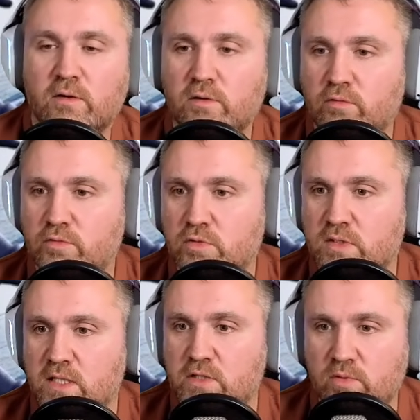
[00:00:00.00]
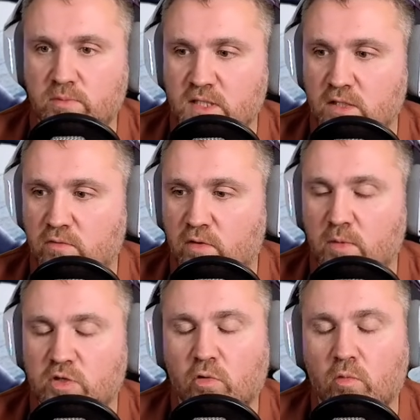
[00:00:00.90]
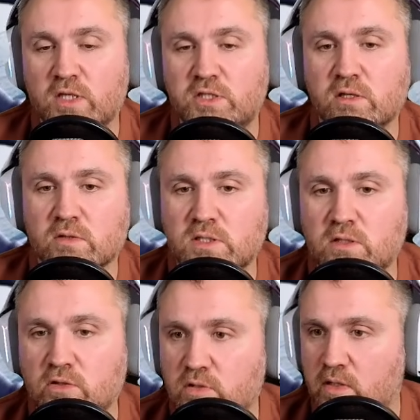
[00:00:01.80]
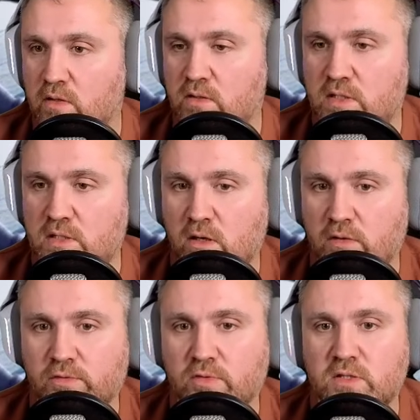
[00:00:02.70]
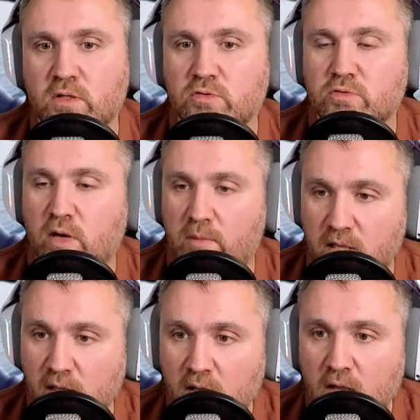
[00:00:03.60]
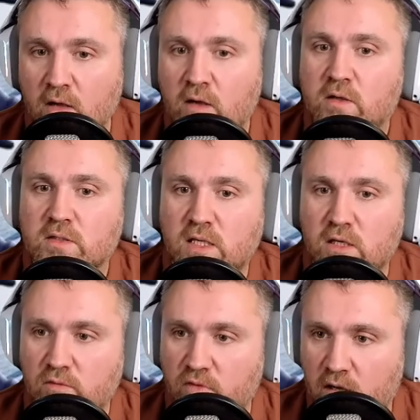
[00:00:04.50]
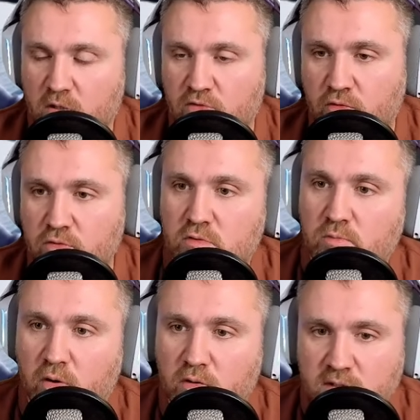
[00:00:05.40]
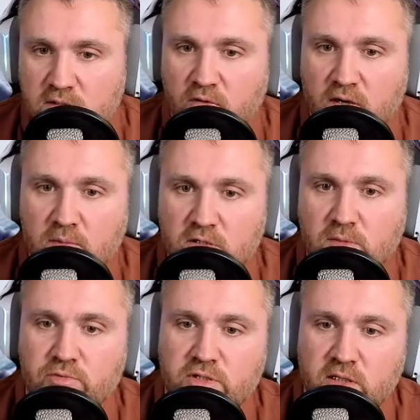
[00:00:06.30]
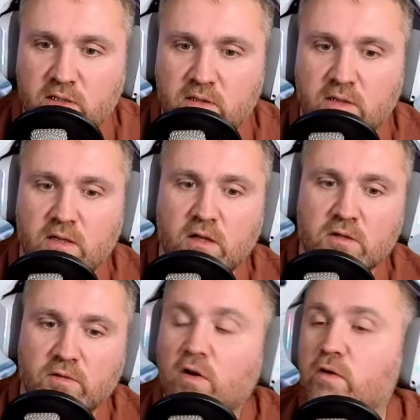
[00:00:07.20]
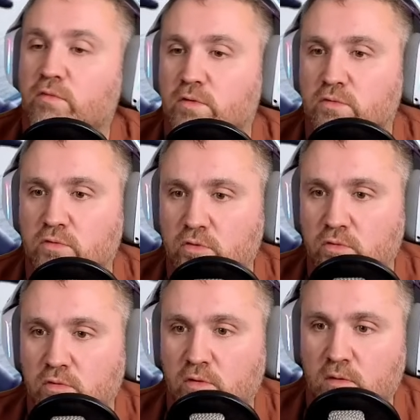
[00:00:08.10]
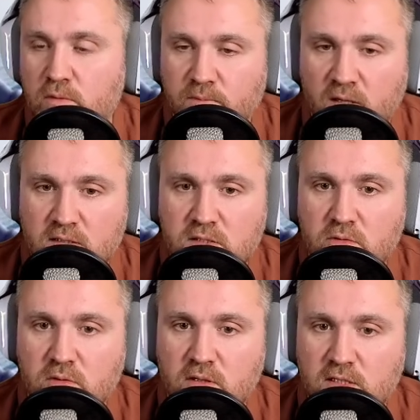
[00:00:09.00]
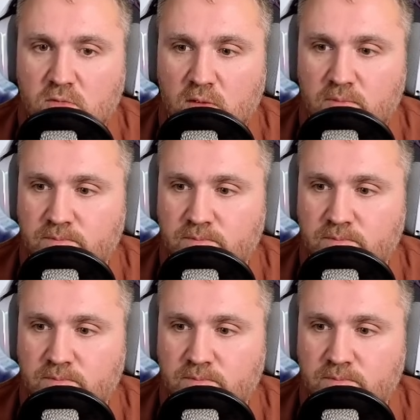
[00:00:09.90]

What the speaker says: Tuesday stream. Thank you very much for watching. Consider joining the Discord. Consider subscribing. Thank you very much for your support. It's very much appreciated. And a lot of love to you all. I see you in the next one.